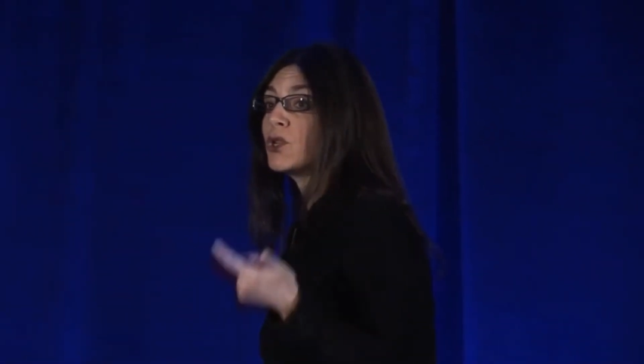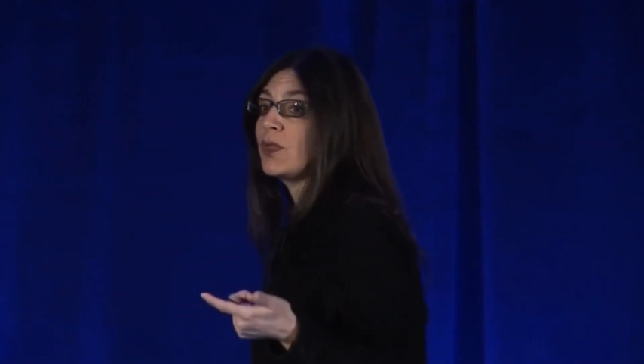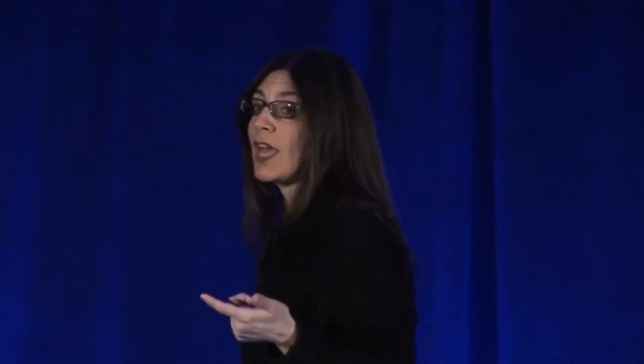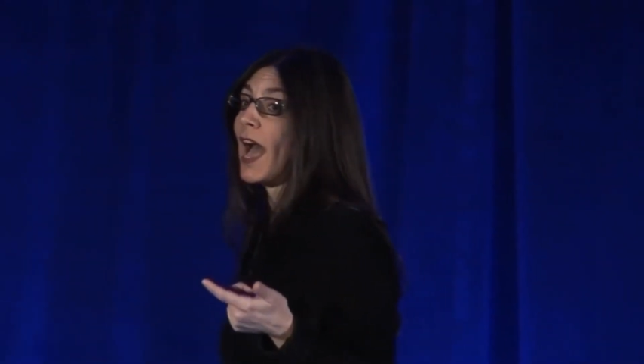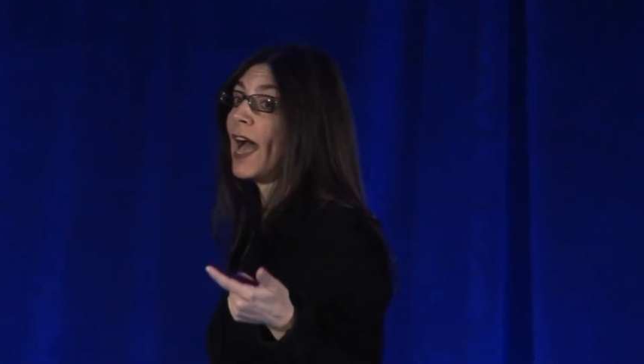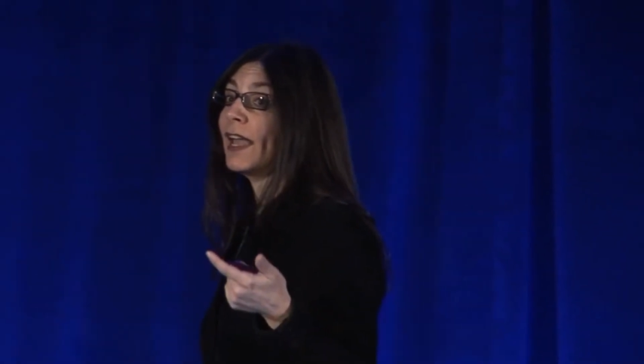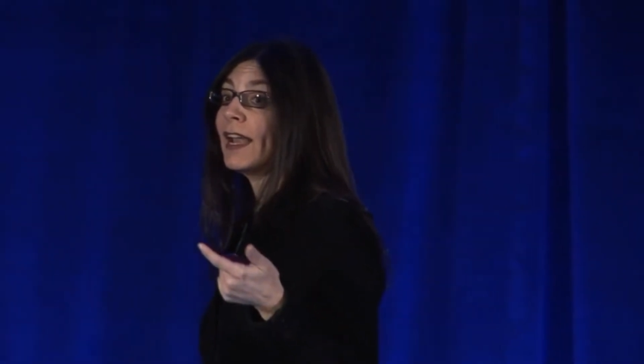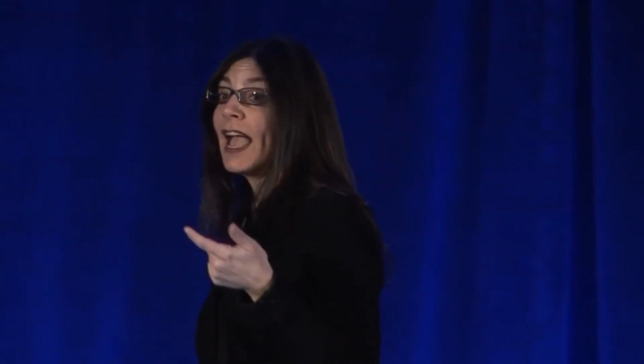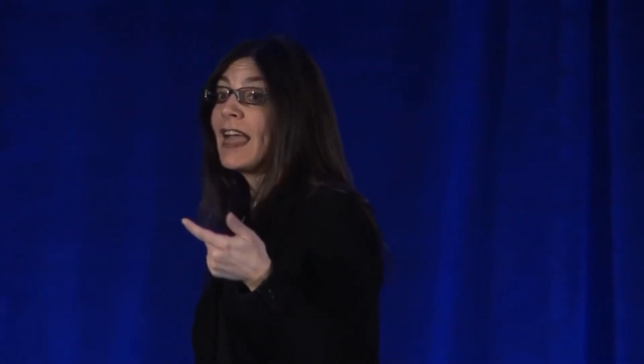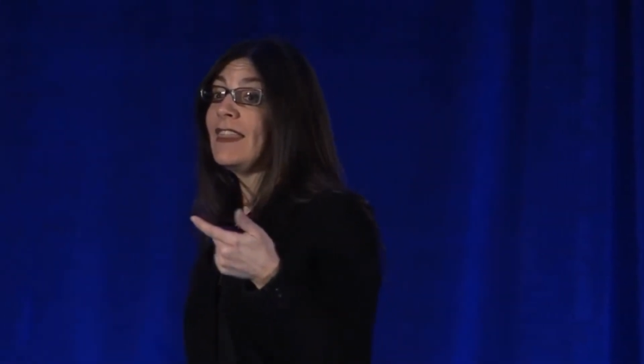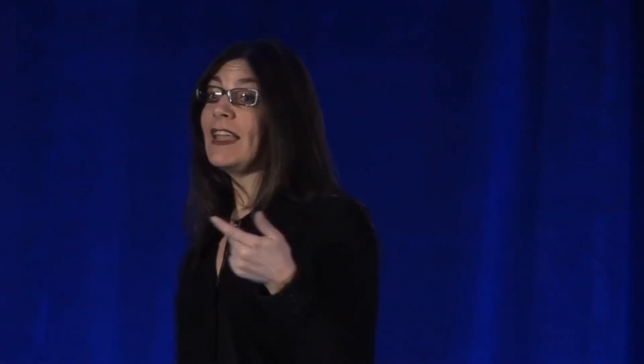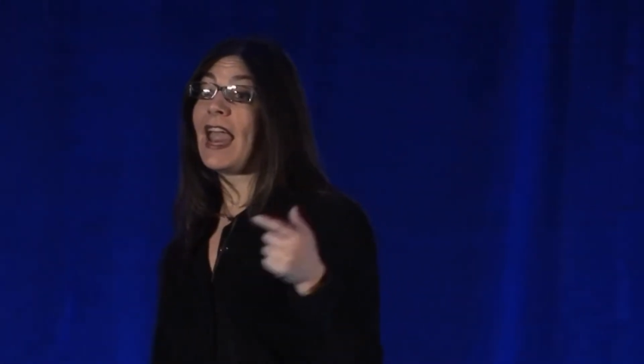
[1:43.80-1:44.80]
do that,
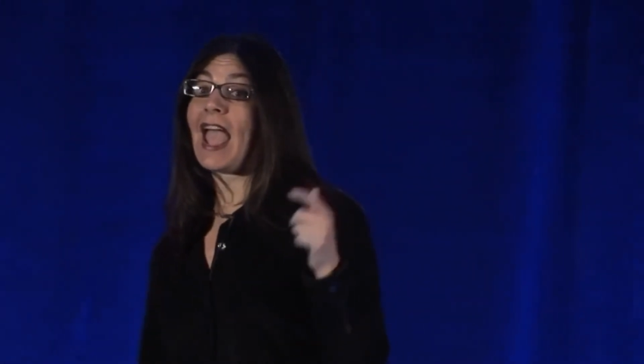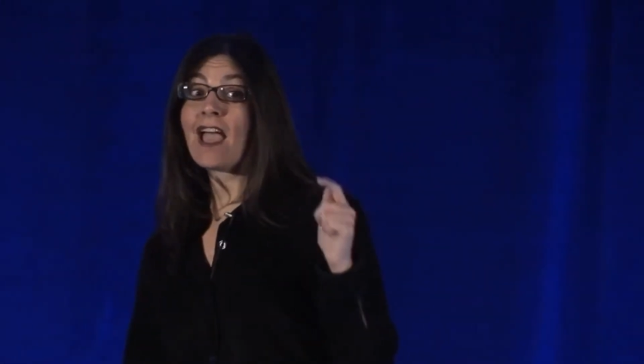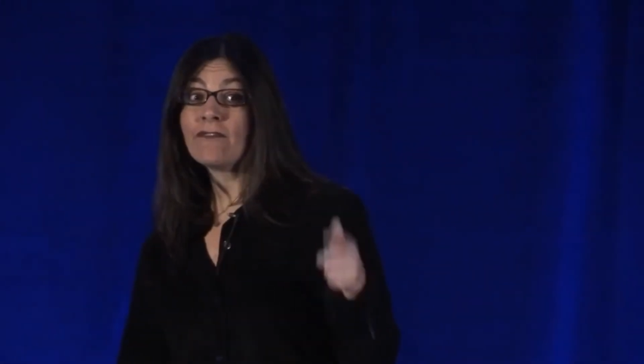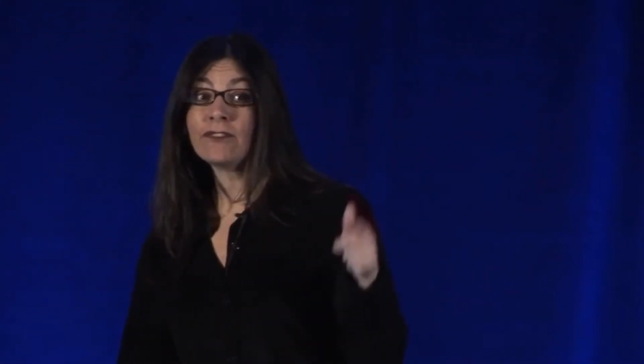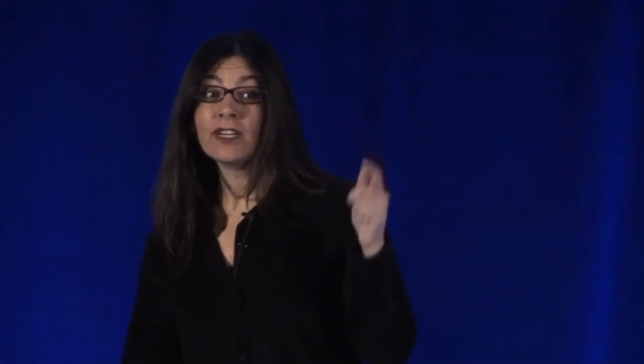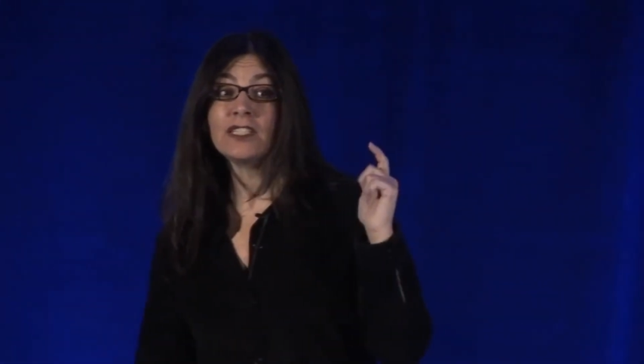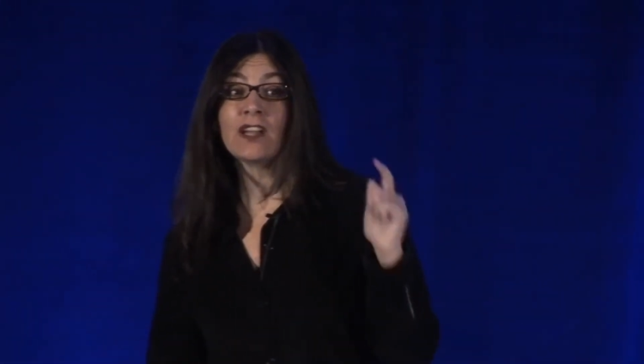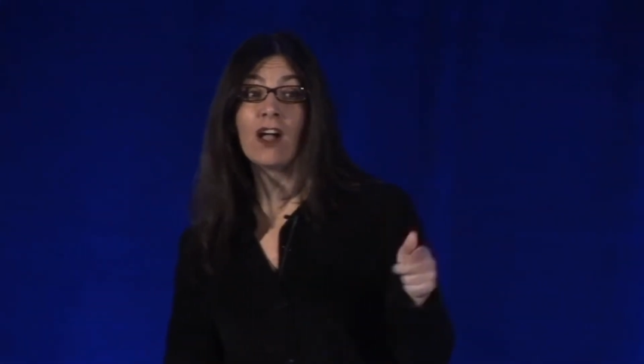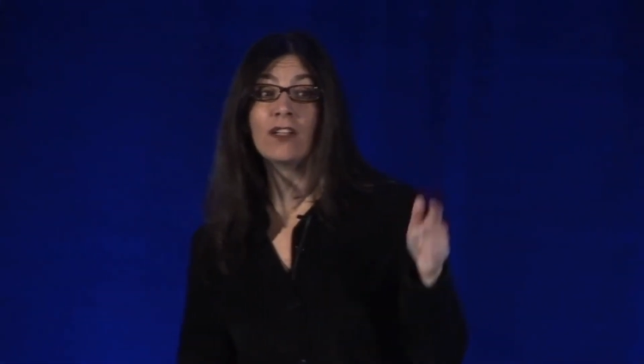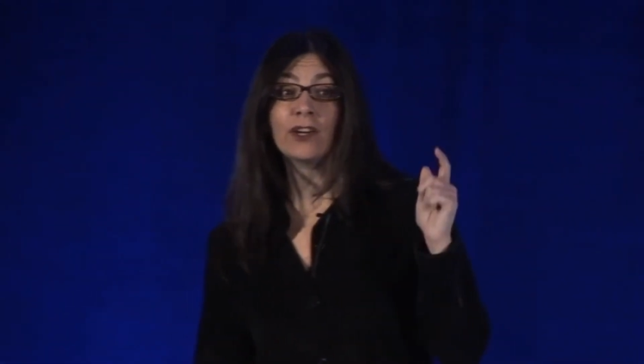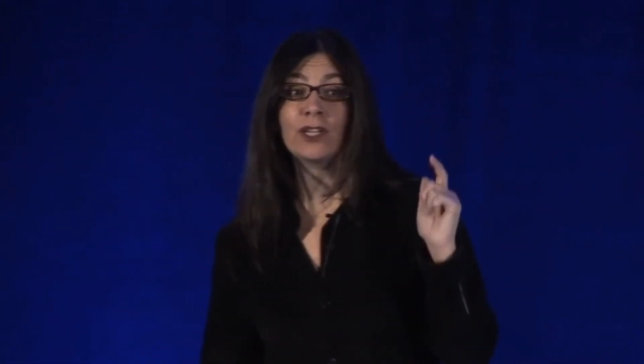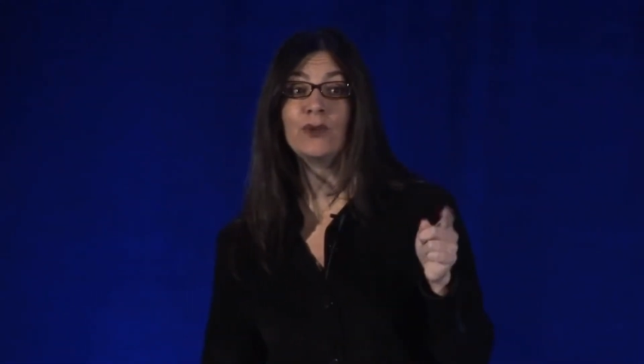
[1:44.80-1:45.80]
then every
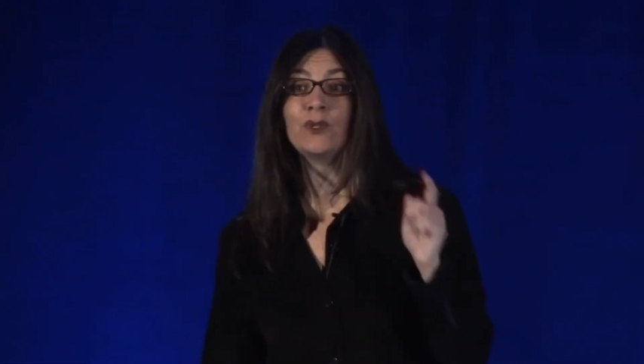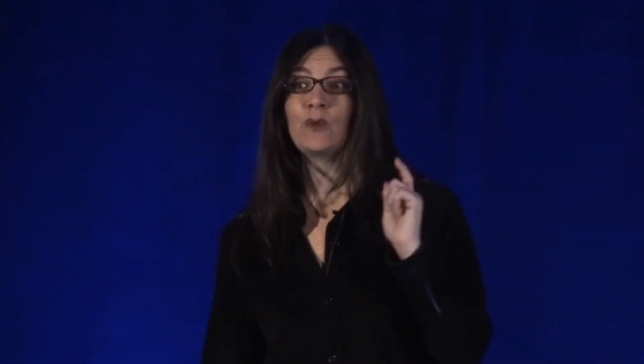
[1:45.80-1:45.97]
dollar you